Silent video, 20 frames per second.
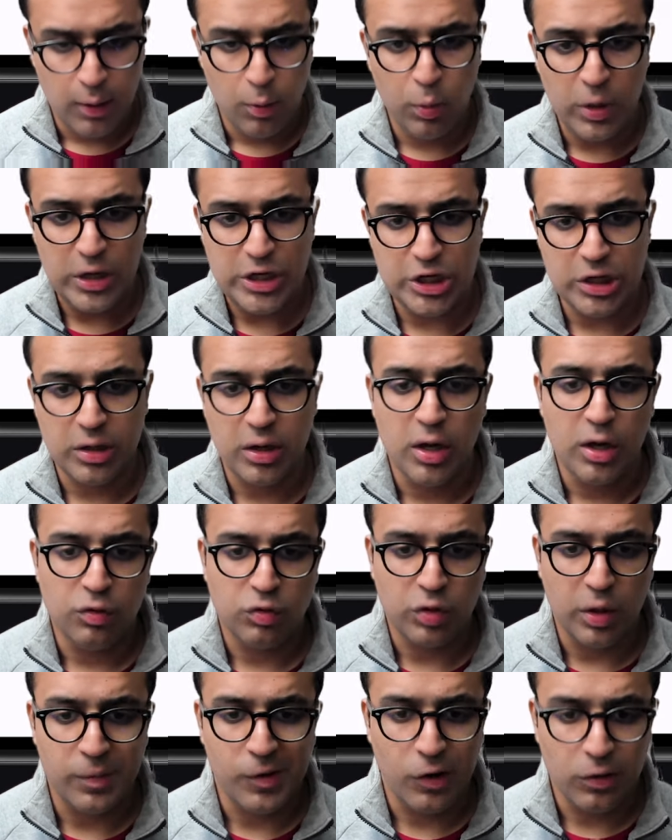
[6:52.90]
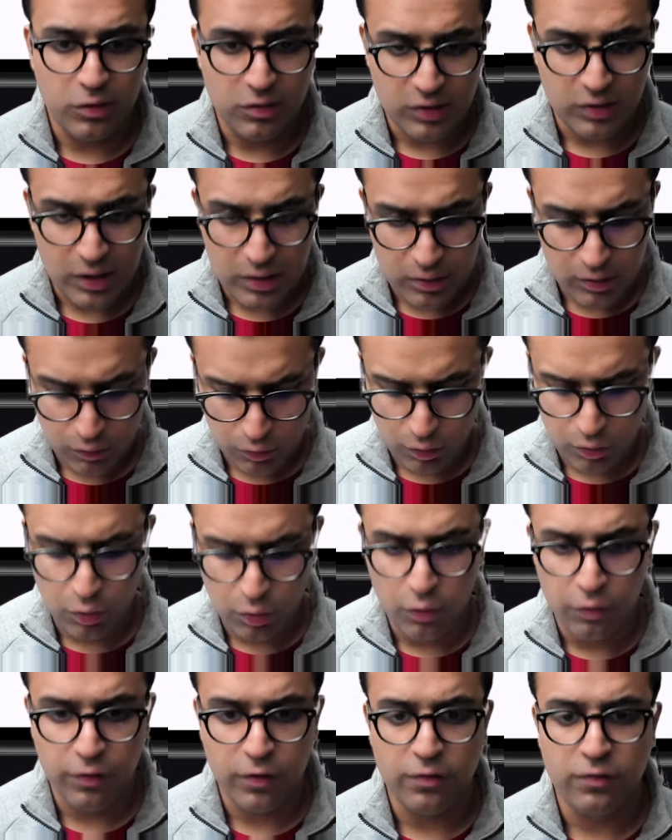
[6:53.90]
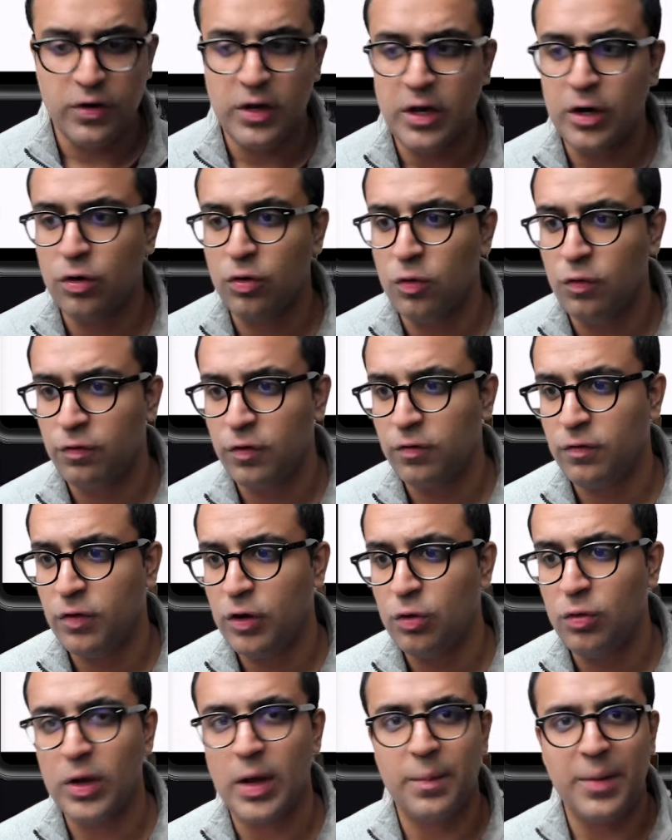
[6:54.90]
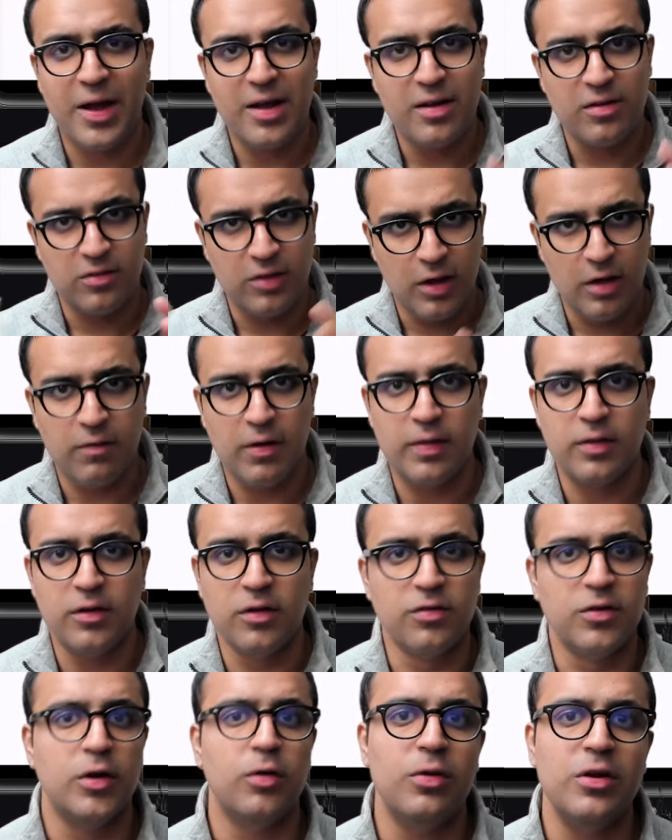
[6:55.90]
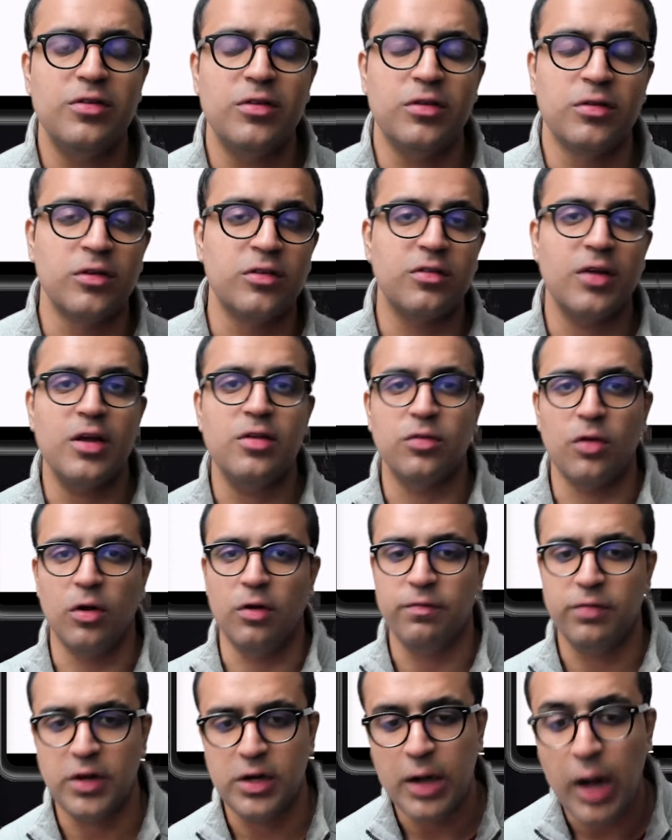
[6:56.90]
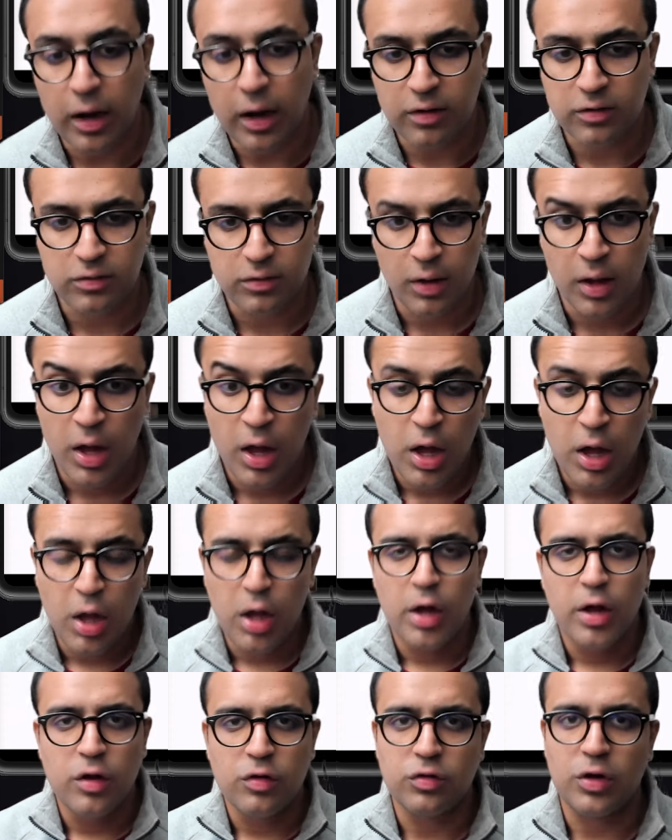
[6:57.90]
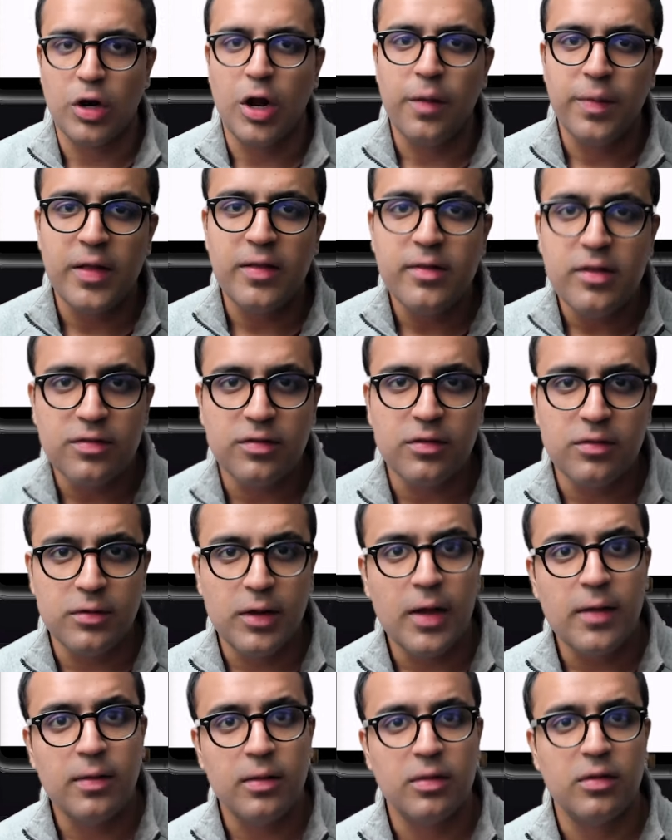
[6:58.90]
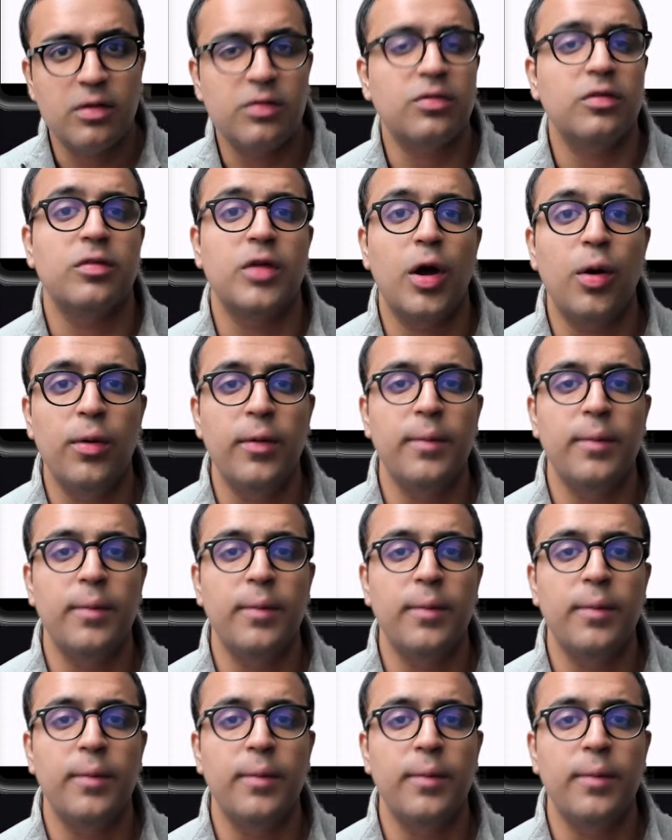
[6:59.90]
widget. So I'm going to set these to 250 and 250, do command save, and this decreases the size of the ducks. So now that this is done, this is how to